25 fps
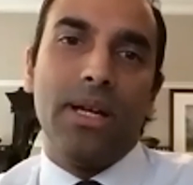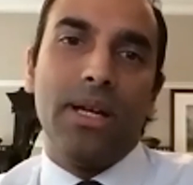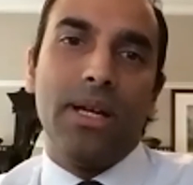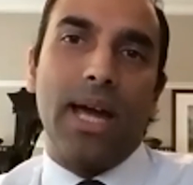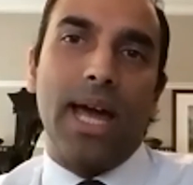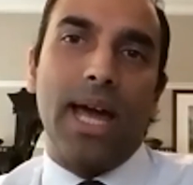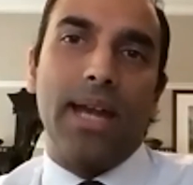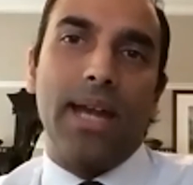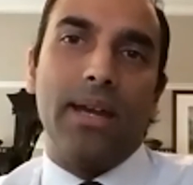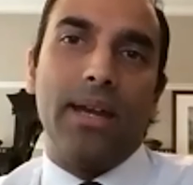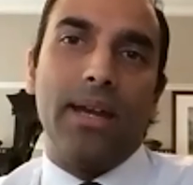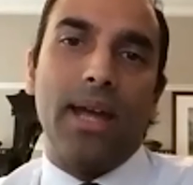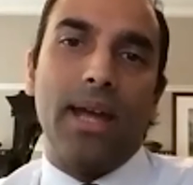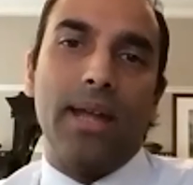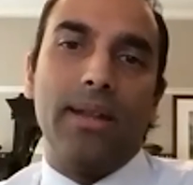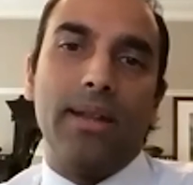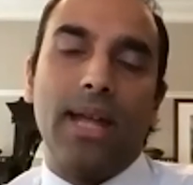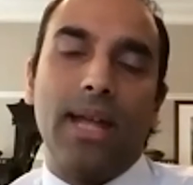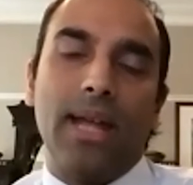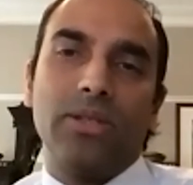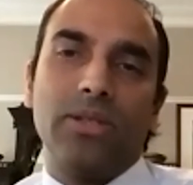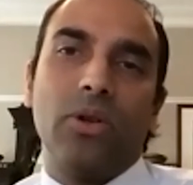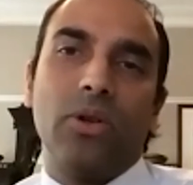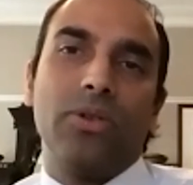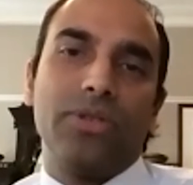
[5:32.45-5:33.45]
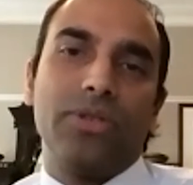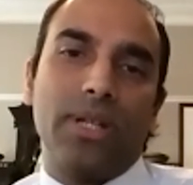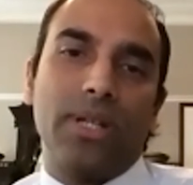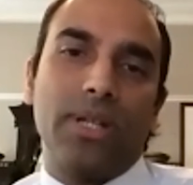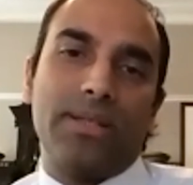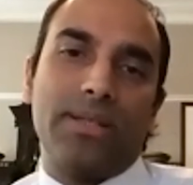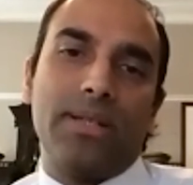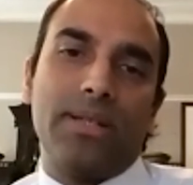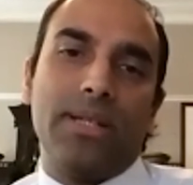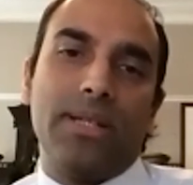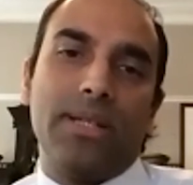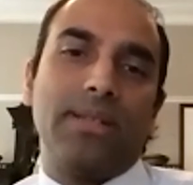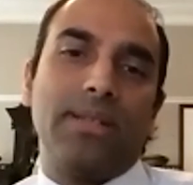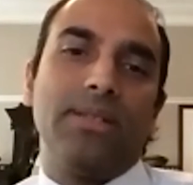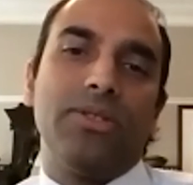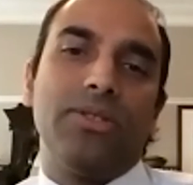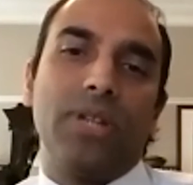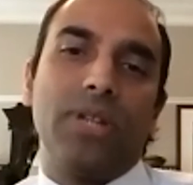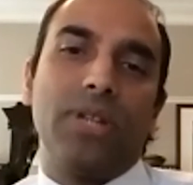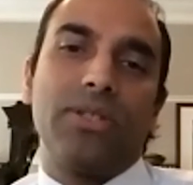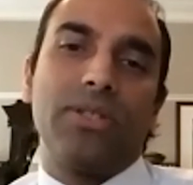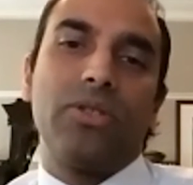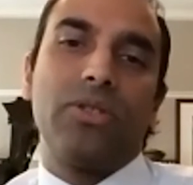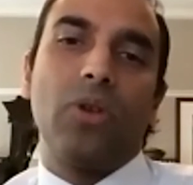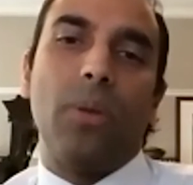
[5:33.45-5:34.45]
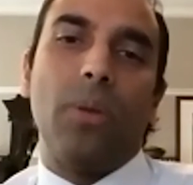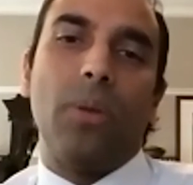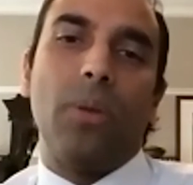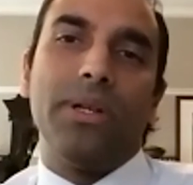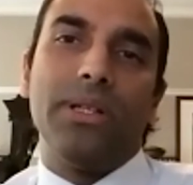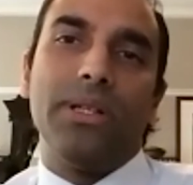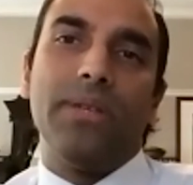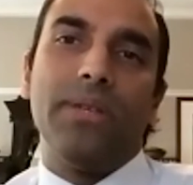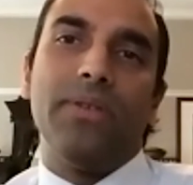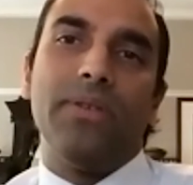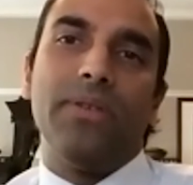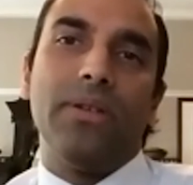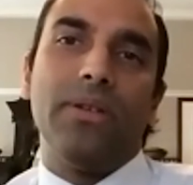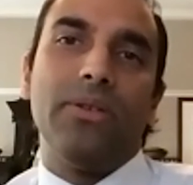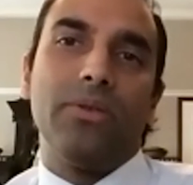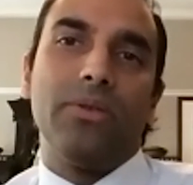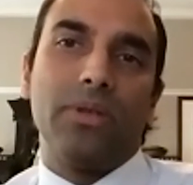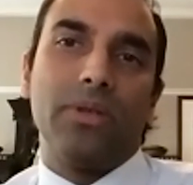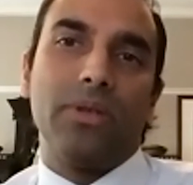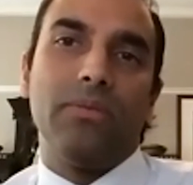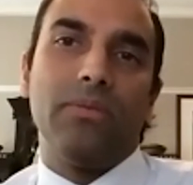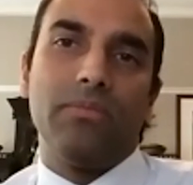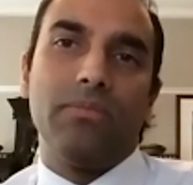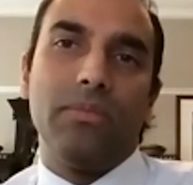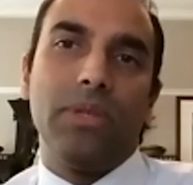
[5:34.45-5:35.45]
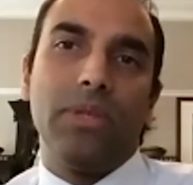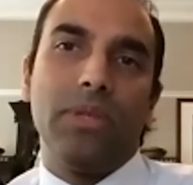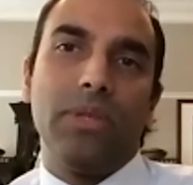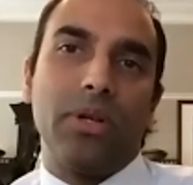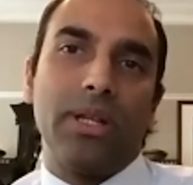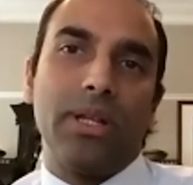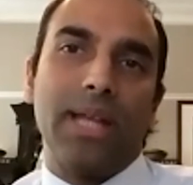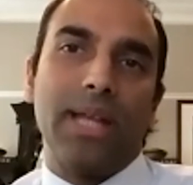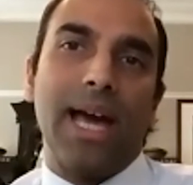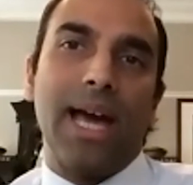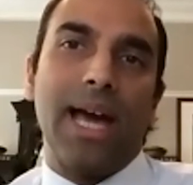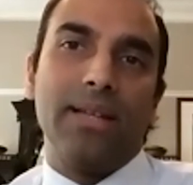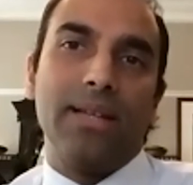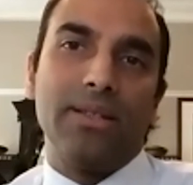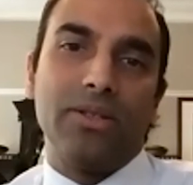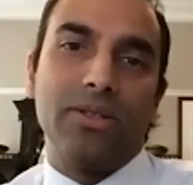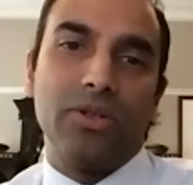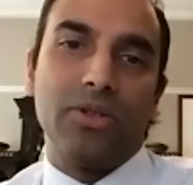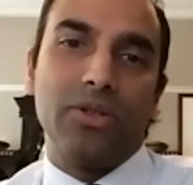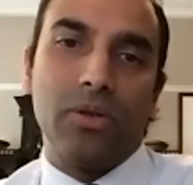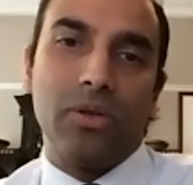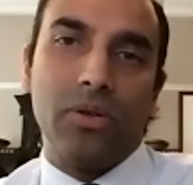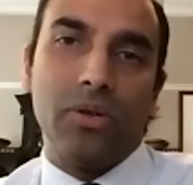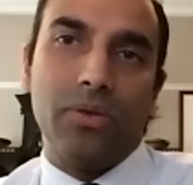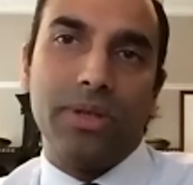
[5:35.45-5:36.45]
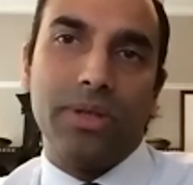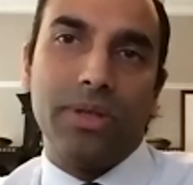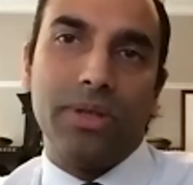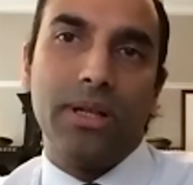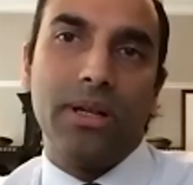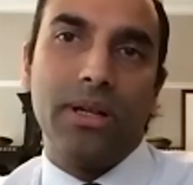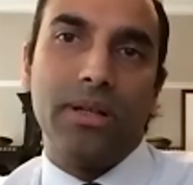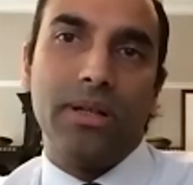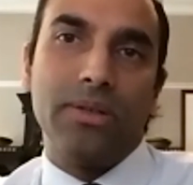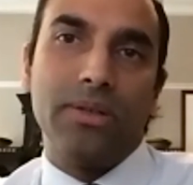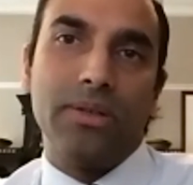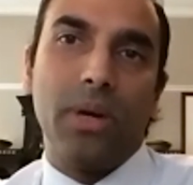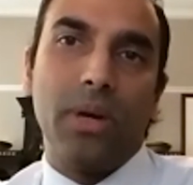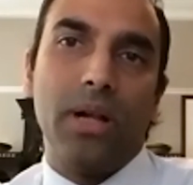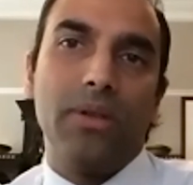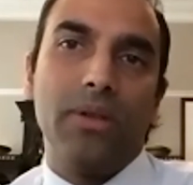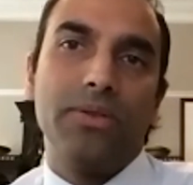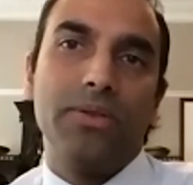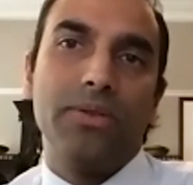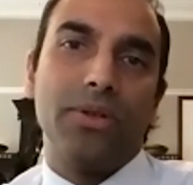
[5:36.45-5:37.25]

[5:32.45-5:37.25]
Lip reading: And that's not just, it doesn't just stop at dividend. You can look at that as a total return as well.